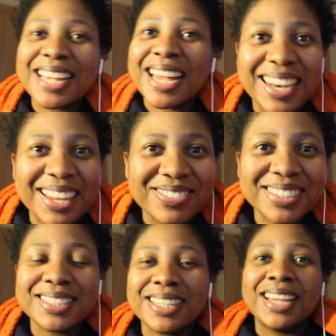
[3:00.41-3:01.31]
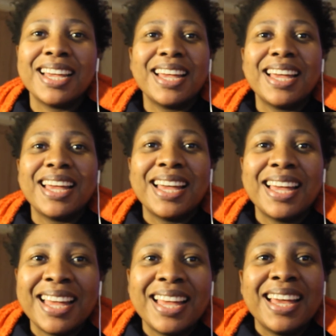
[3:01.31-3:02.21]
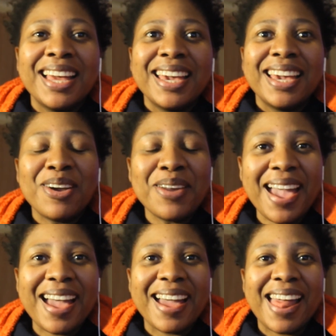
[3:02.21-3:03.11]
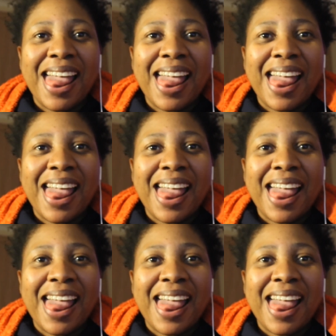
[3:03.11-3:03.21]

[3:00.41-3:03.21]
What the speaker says: I love it. Oh yeah.